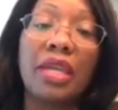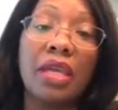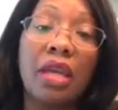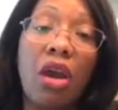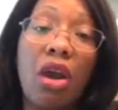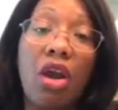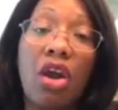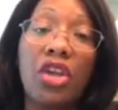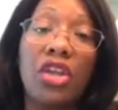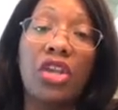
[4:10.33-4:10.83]

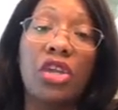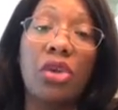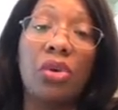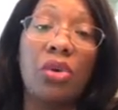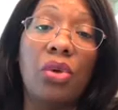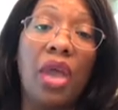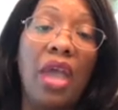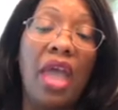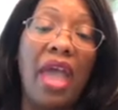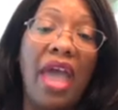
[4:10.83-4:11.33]
Are you
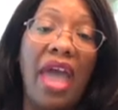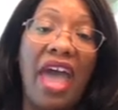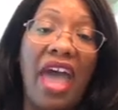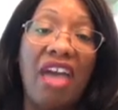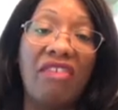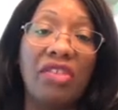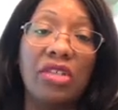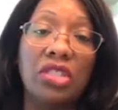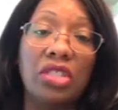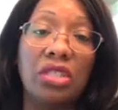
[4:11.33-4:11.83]

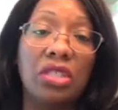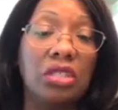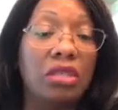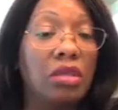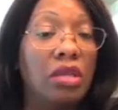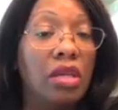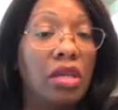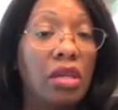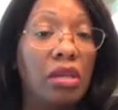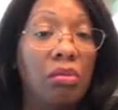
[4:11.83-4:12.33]
having to
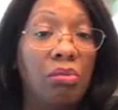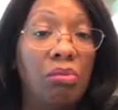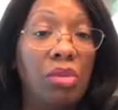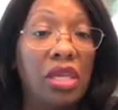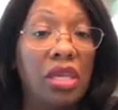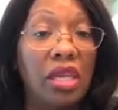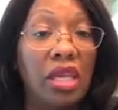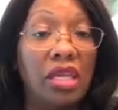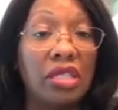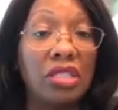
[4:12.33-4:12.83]

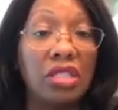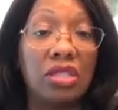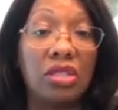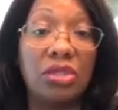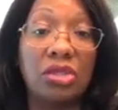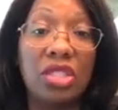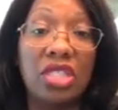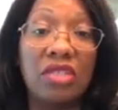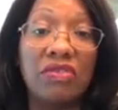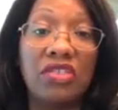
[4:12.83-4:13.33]
be
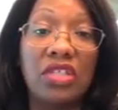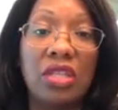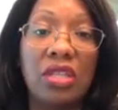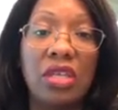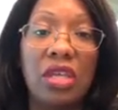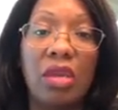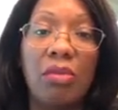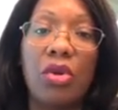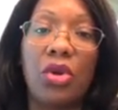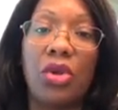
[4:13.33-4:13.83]
exclusive to
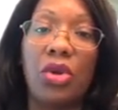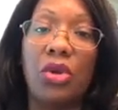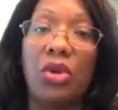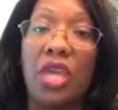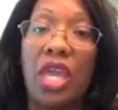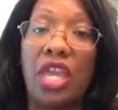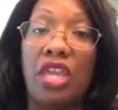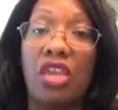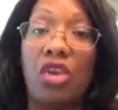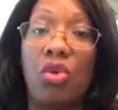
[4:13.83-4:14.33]
them, or
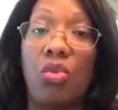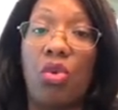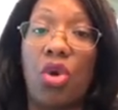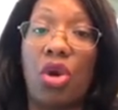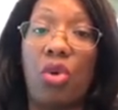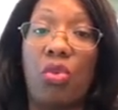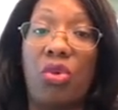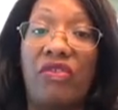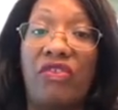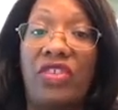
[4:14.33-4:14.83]
can you
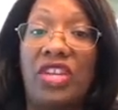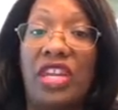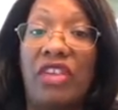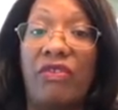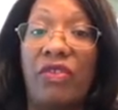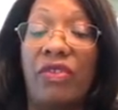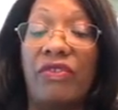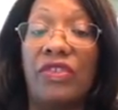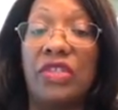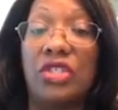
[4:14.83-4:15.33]
work with
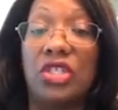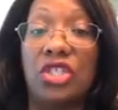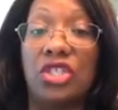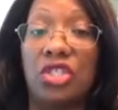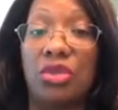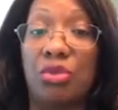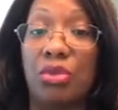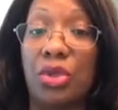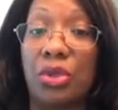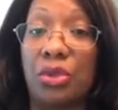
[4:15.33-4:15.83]
different
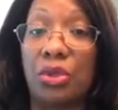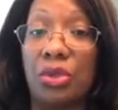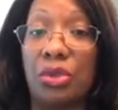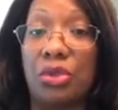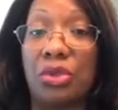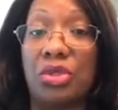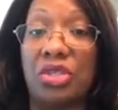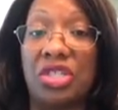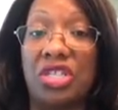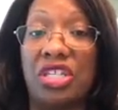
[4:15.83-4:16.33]
physician
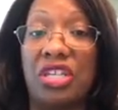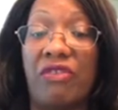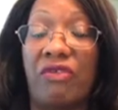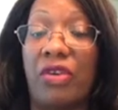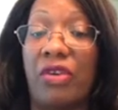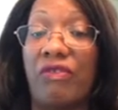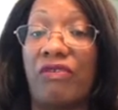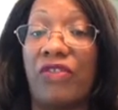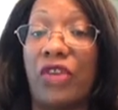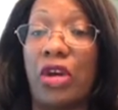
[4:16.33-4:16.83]
recruiters in
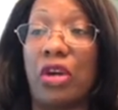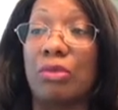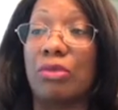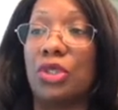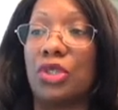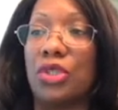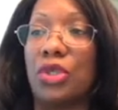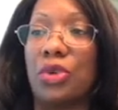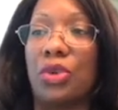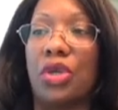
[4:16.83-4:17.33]
different firms
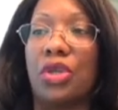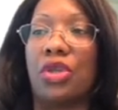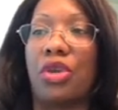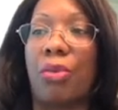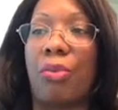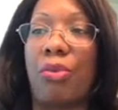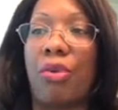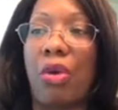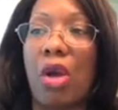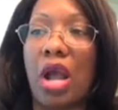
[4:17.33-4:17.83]
during your
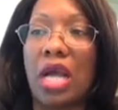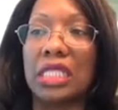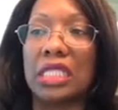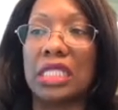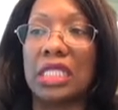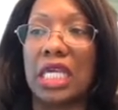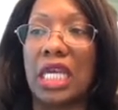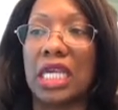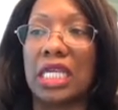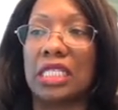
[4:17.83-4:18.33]

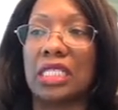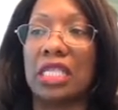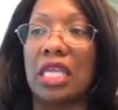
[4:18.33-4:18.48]
process?